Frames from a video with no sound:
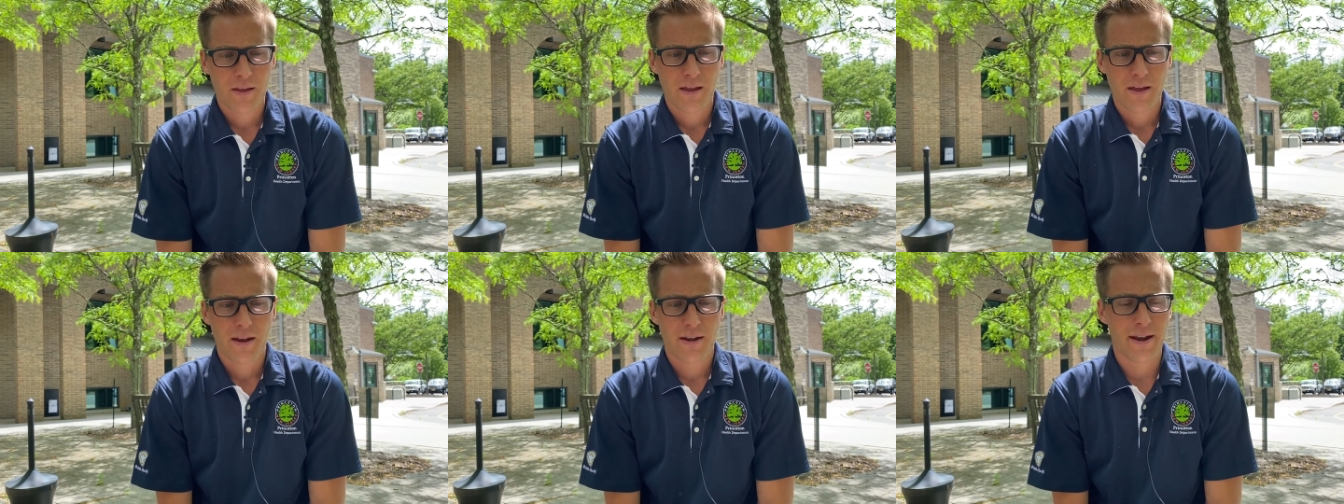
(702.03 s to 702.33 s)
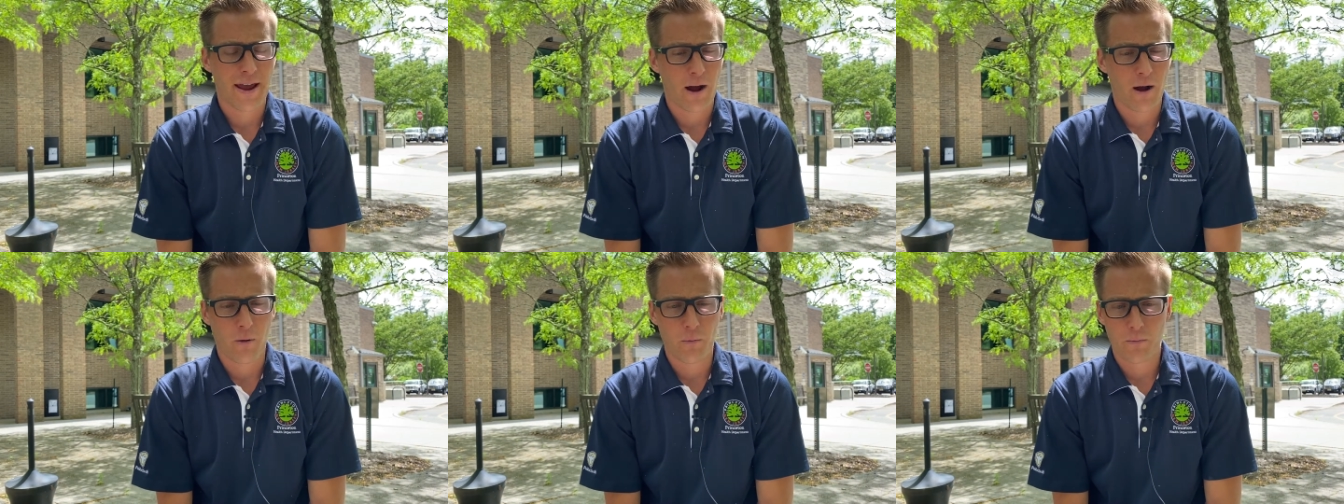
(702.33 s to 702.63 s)

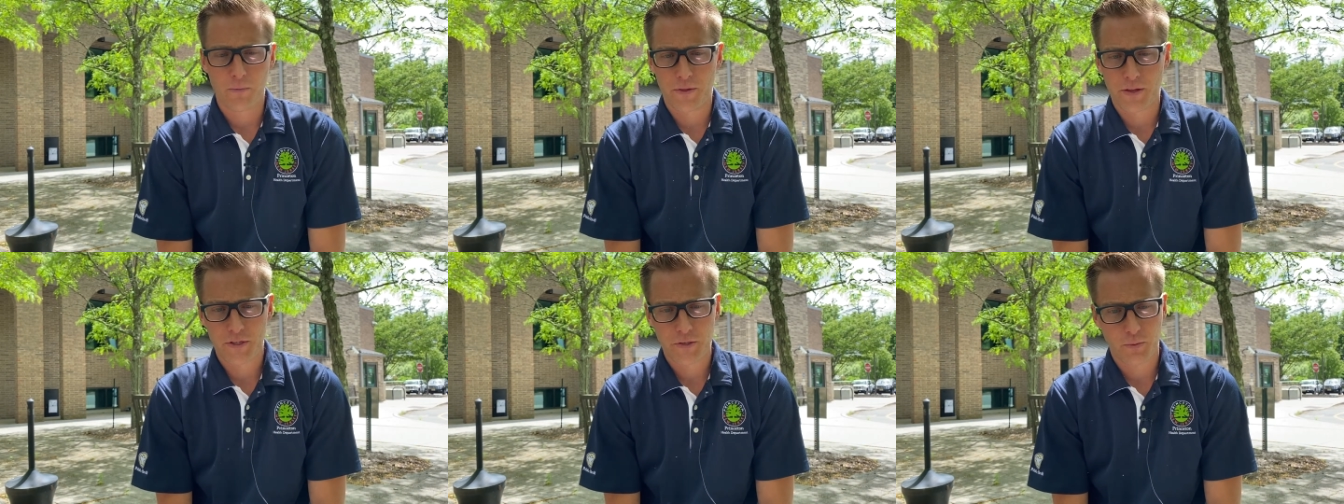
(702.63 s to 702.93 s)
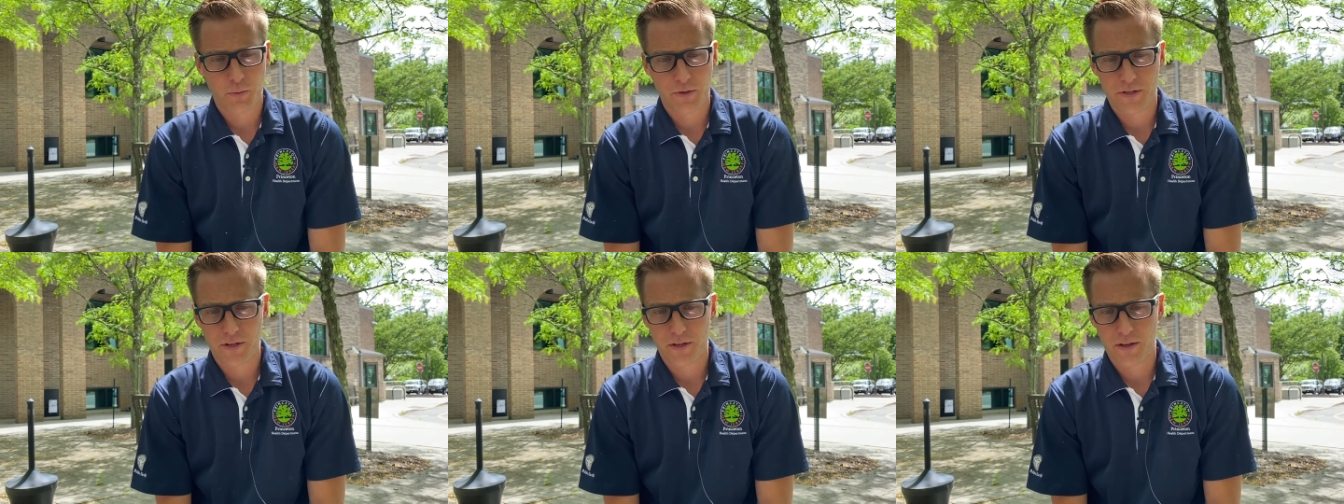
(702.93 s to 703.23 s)
Now, this
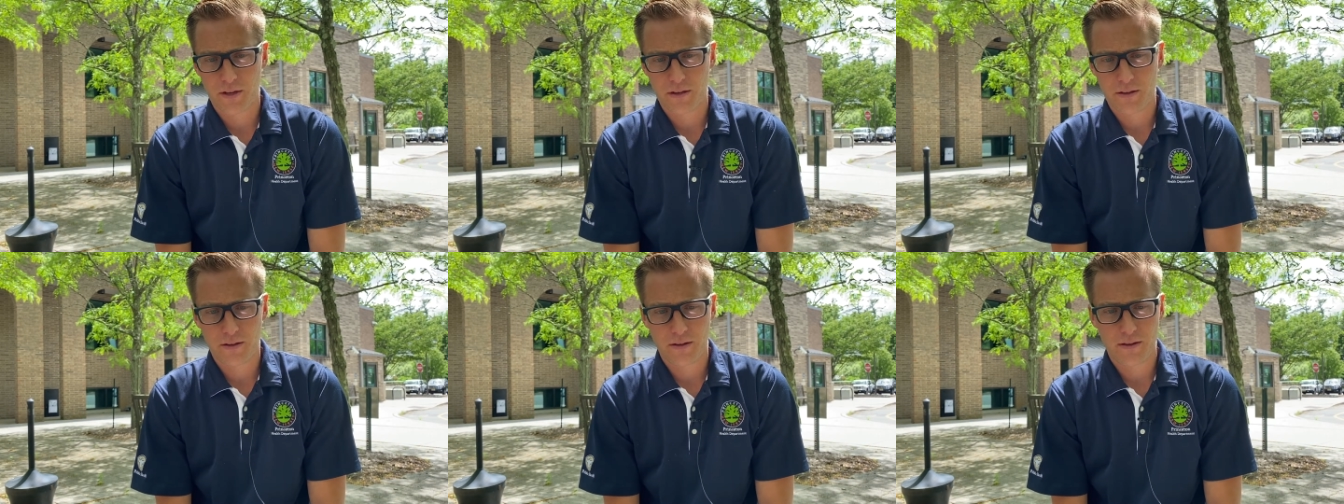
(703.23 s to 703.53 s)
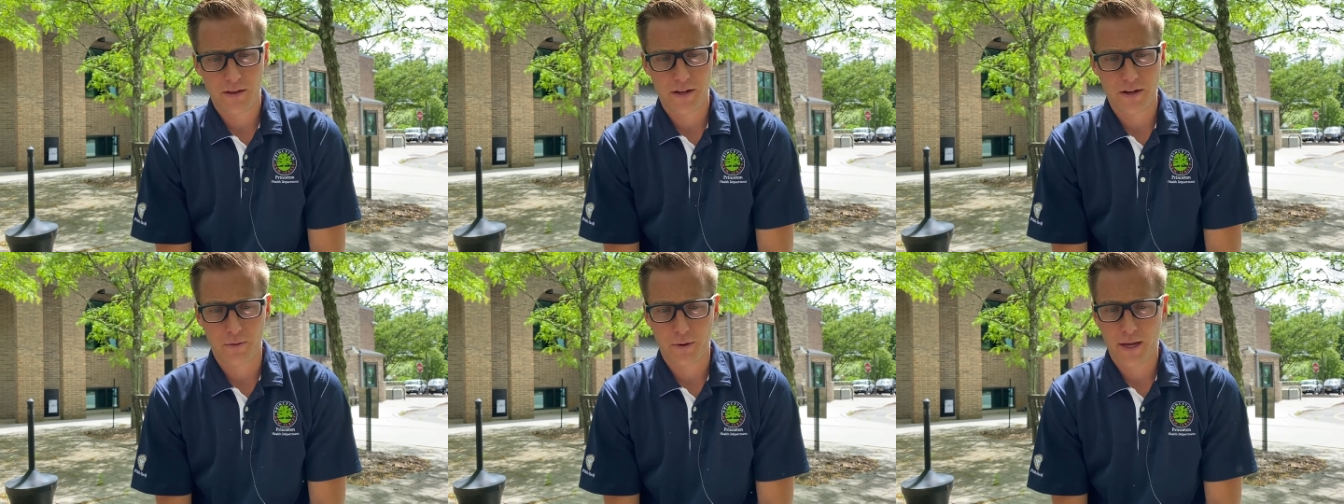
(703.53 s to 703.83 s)
was a
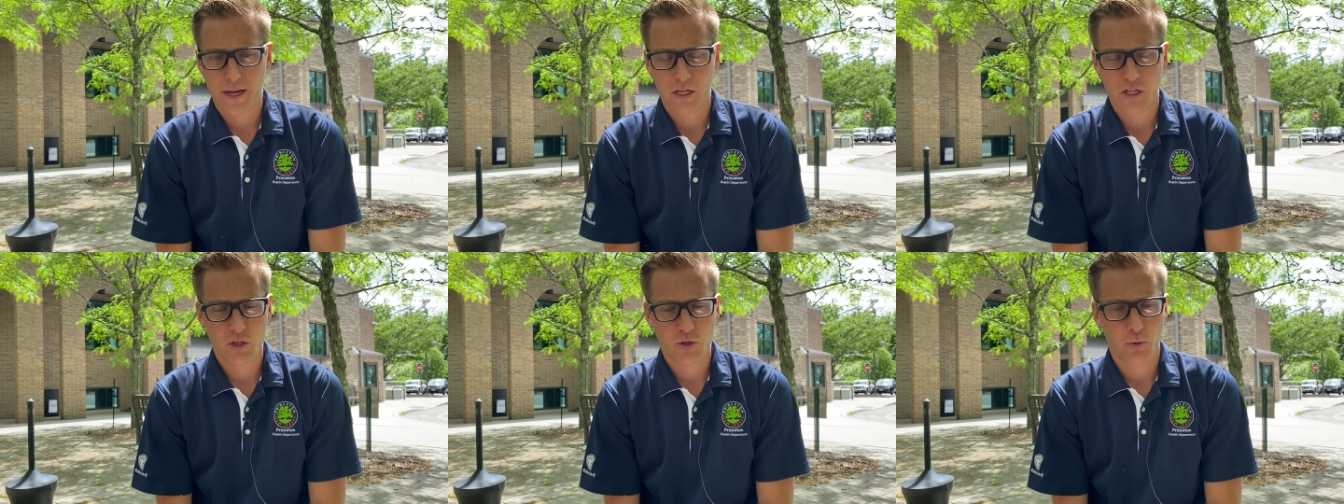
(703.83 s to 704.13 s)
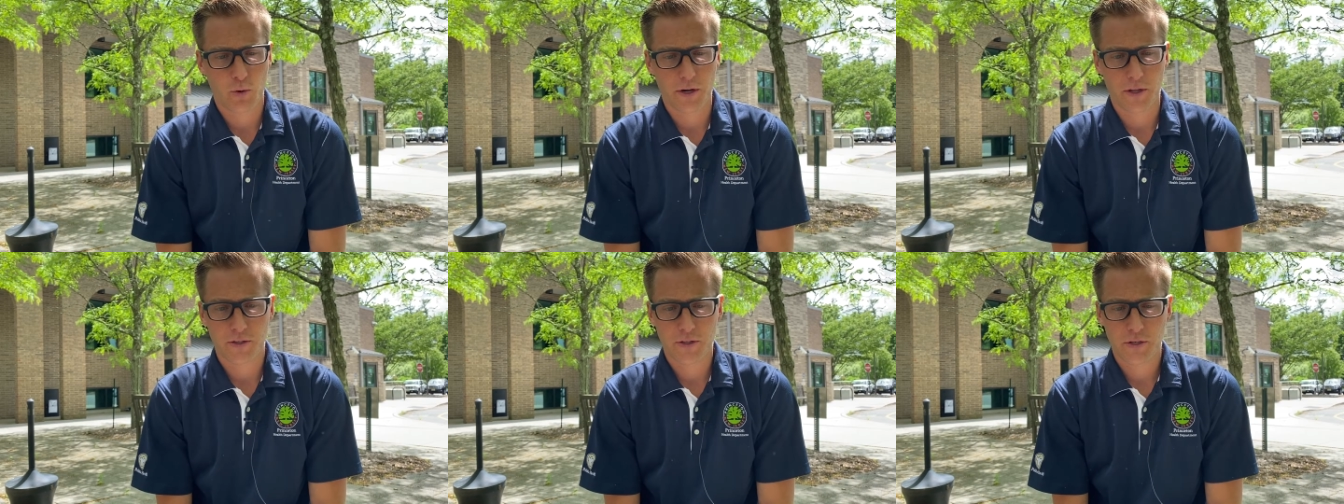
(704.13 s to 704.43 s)

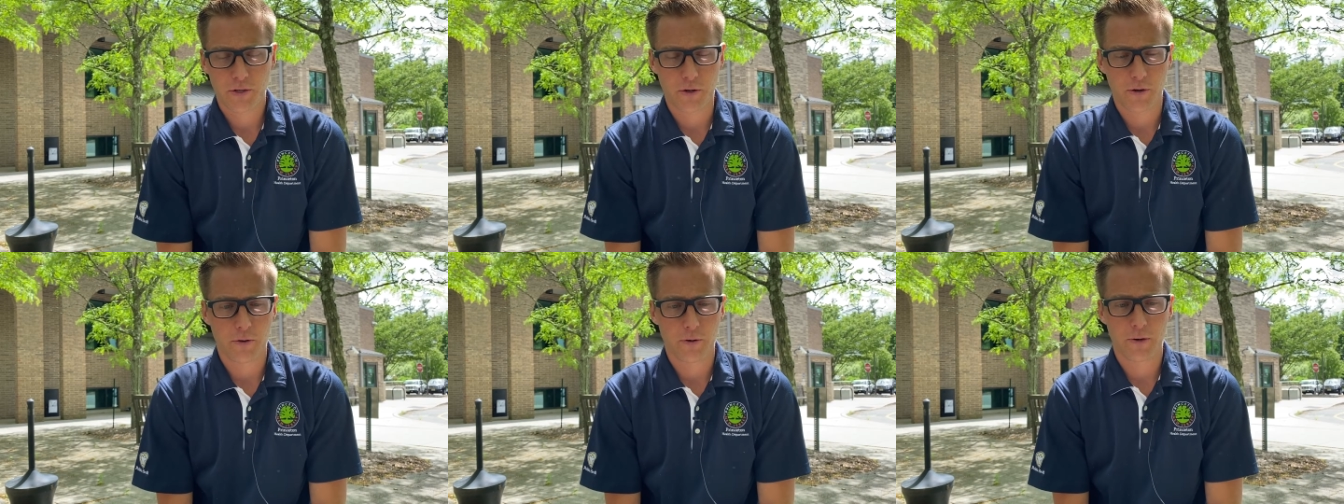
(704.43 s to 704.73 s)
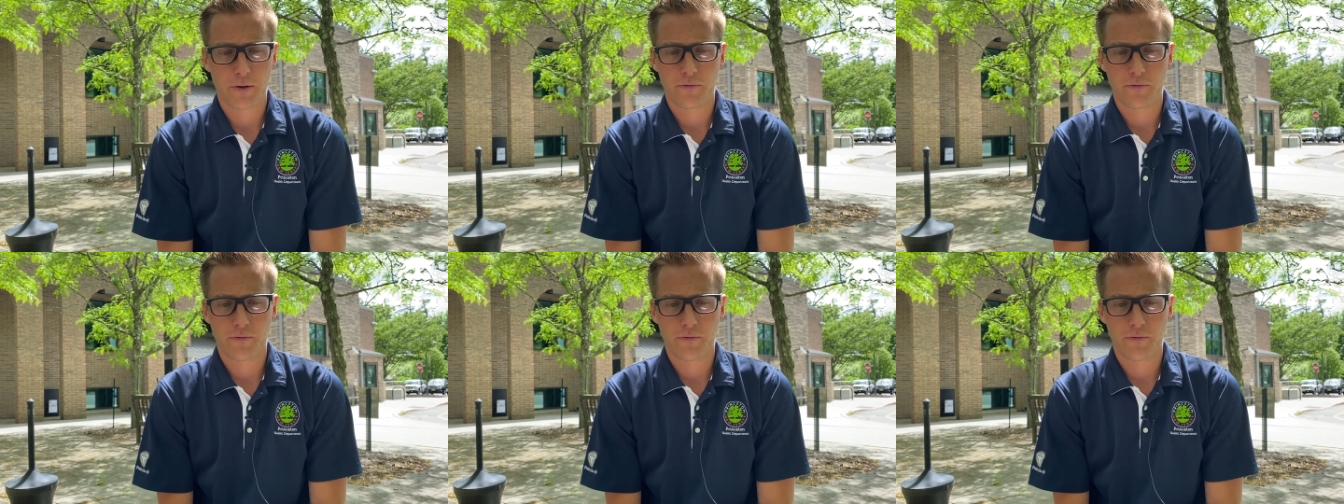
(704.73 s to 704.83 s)
catch-22.